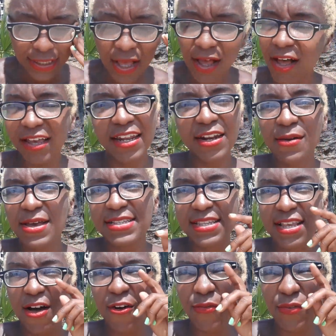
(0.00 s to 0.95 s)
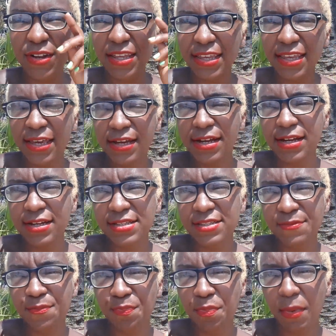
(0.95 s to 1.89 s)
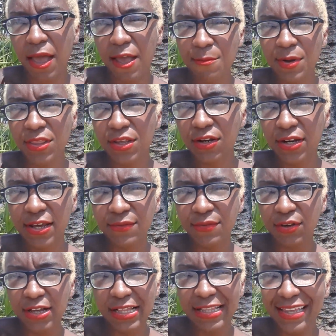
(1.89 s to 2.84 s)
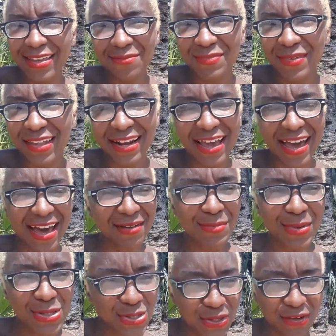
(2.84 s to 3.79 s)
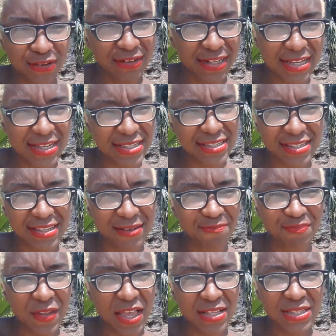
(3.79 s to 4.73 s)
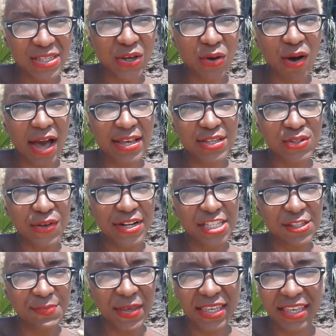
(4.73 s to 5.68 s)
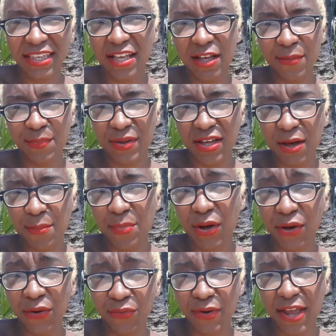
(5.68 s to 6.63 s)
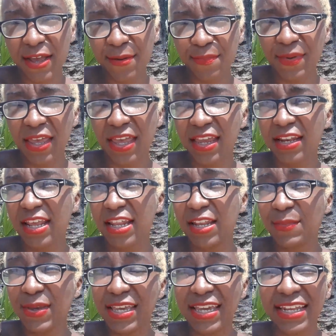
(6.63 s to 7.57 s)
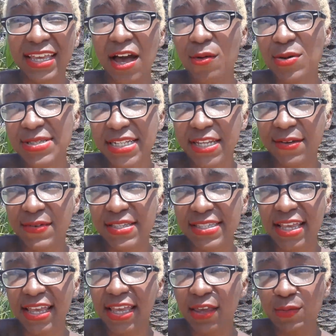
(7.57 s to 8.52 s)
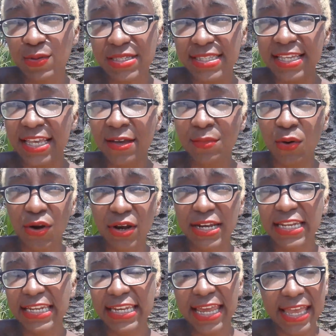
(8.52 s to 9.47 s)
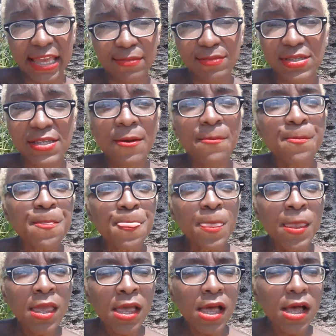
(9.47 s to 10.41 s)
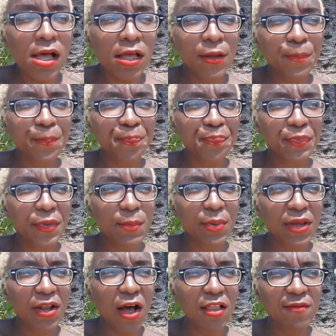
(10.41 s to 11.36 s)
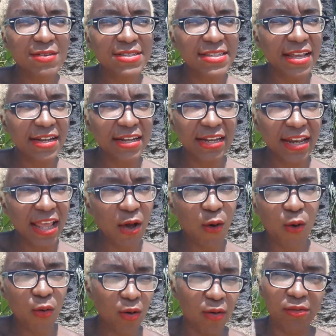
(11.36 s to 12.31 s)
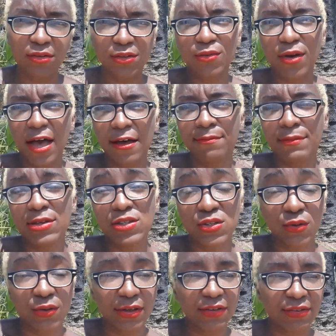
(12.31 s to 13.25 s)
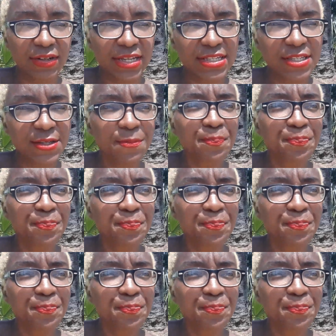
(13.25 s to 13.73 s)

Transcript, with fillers: oh, anyways, over the years, my mother never claimed that I had mental illness until I started speaking up about rape. And in the beginning, I wasn't even saying it was them or any names. Um, but all of a sudden, oh, you have mental illness